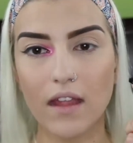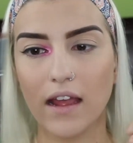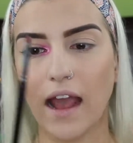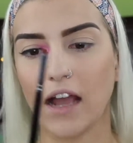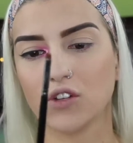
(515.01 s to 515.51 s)

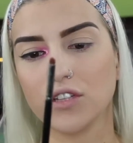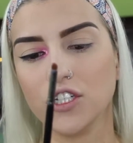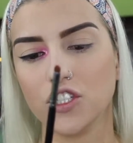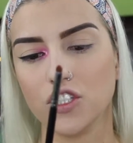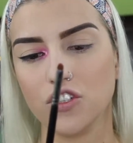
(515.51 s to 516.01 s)
I actually
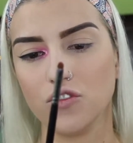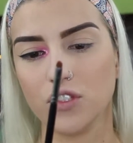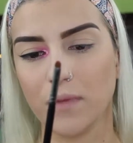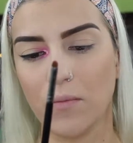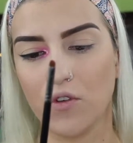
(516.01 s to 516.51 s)
just
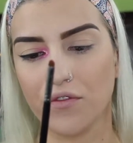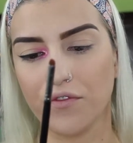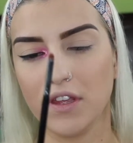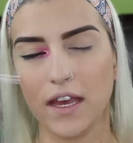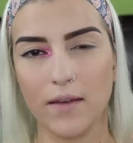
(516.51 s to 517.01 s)
used my
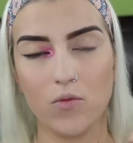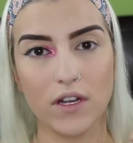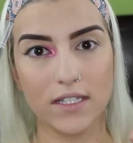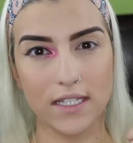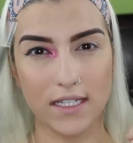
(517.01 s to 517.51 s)
Morphe
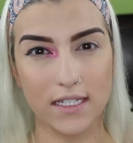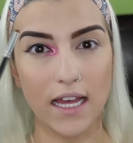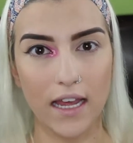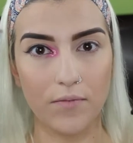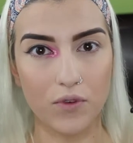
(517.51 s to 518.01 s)

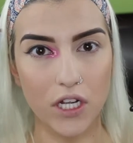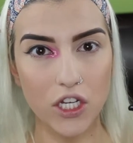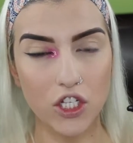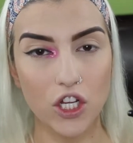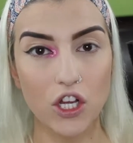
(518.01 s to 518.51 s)
M168
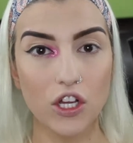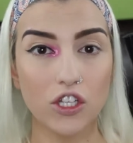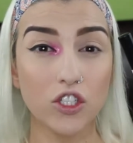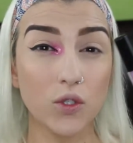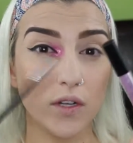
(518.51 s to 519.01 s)
brush
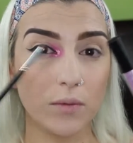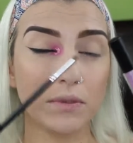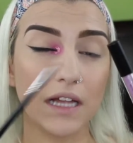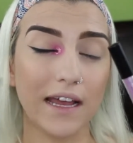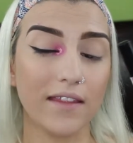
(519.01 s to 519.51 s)
to
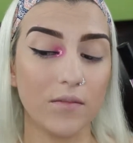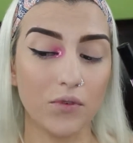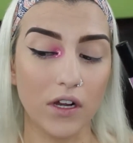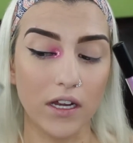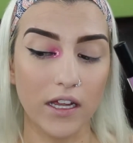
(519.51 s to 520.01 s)
apply the
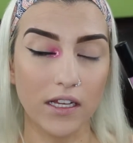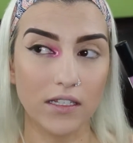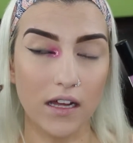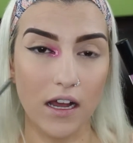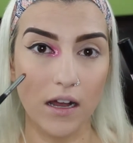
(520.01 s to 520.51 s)

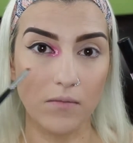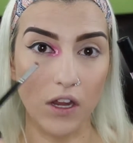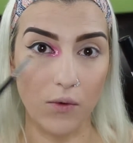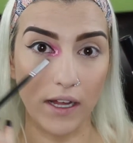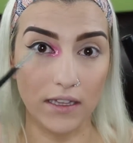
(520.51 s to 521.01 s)
product
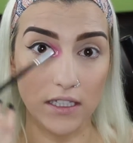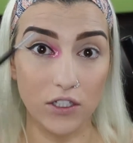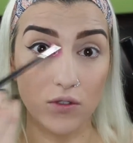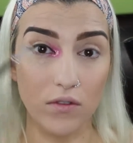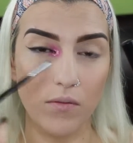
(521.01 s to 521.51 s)
directly
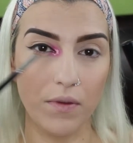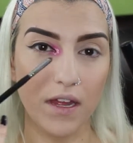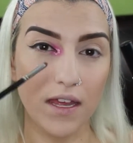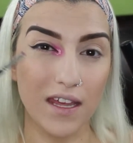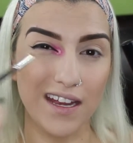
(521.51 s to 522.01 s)
to the
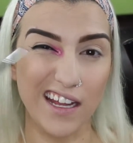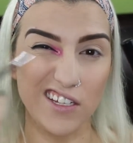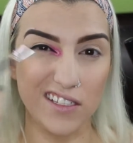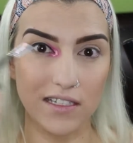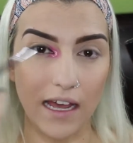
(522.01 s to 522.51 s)
pink, and I
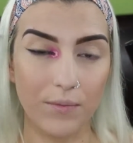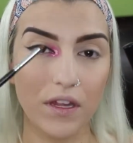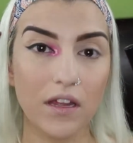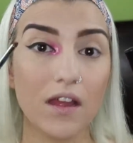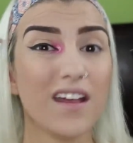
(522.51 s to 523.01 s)
just dabbed
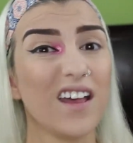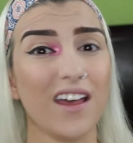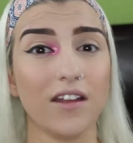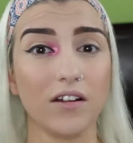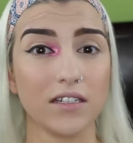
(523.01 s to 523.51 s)
it,
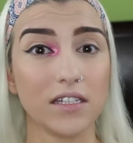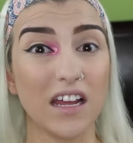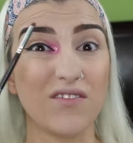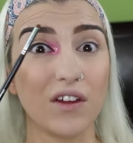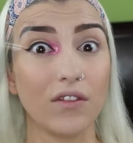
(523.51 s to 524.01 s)
and honestly
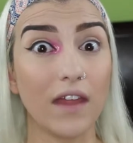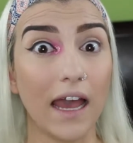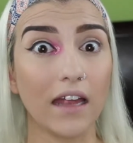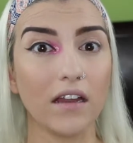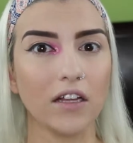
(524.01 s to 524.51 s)
I found
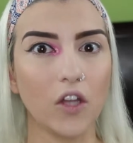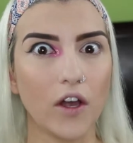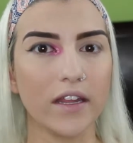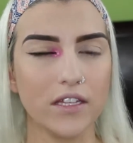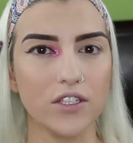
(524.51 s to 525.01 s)
that a
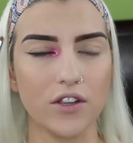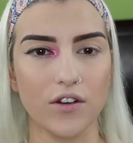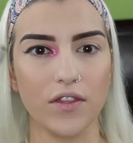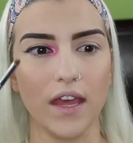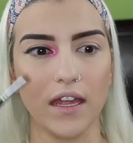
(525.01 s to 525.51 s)
lot
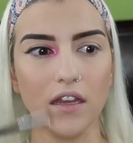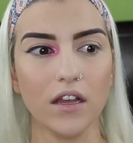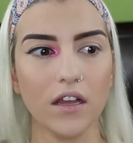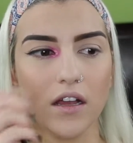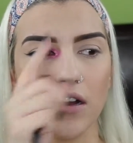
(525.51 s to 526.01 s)
easier than
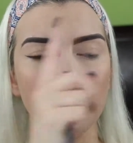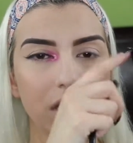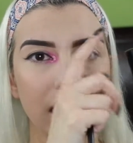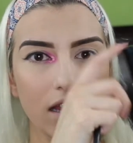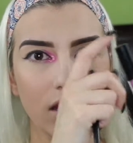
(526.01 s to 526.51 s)

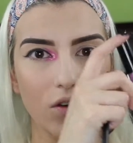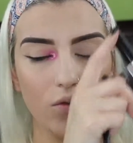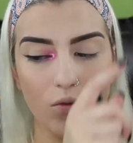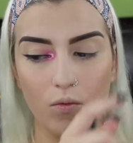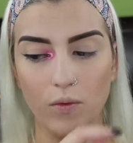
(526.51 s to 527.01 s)
applying it
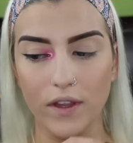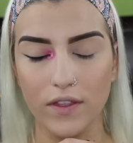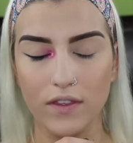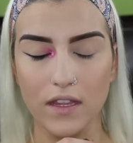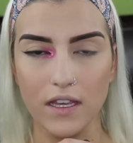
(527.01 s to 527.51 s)
with
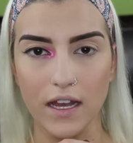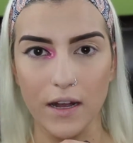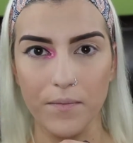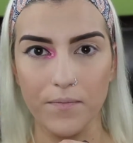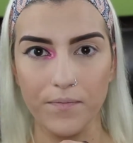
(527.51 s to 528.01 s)
the
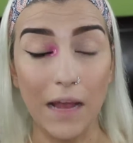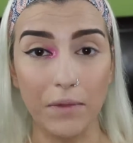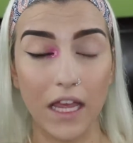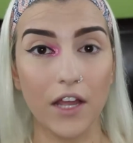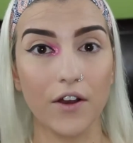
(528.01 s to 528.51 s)

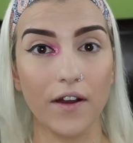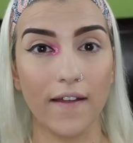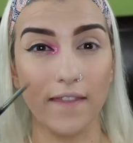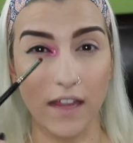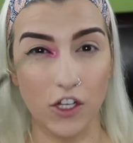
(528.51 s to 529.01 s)
applicator
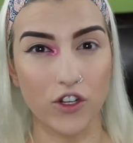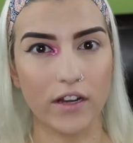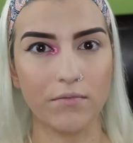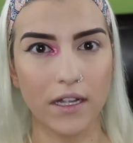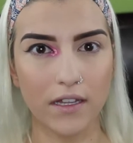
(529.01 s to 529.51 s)
and then trying
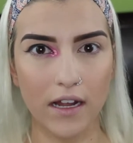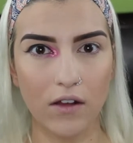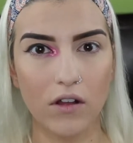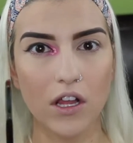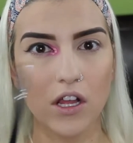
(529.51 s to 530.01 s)
to blend it
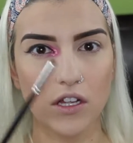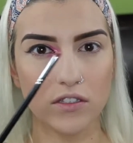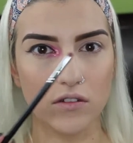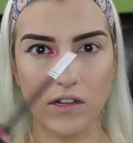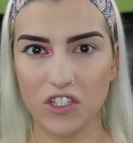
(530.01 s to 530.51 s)
out.
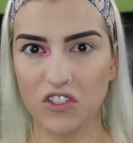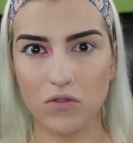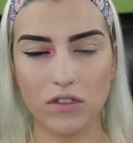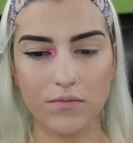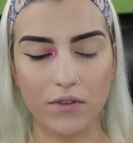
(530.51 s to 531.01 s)
So I just
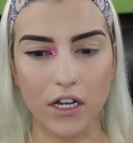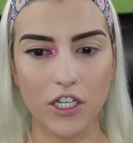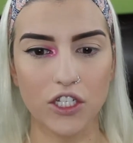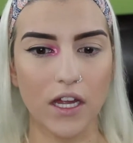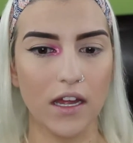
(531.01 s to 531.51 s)
used the
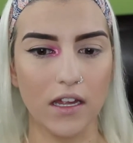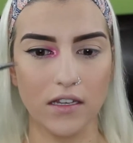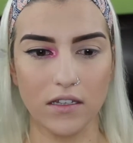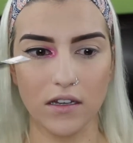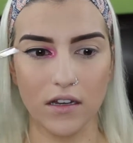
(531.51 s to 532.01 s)
brush
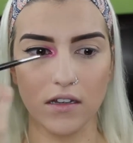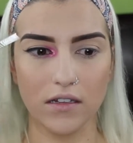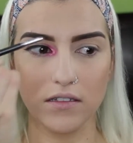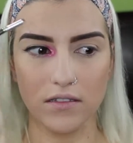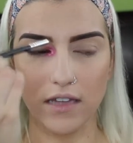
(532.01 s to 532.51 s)
and
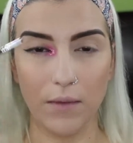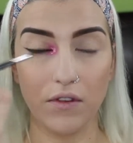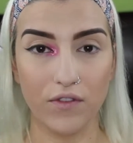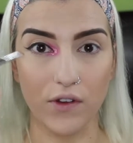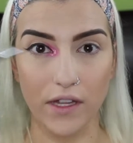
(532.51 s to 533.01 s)
dabbed
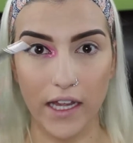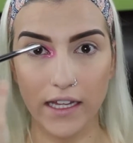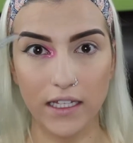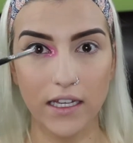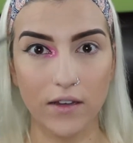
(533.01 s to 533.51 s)
it very
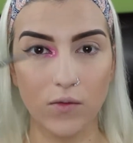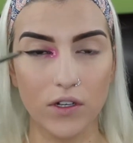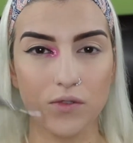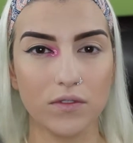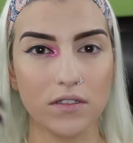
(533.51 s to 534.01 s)
lightly,
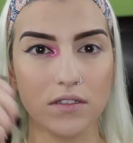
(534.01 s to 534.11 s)
which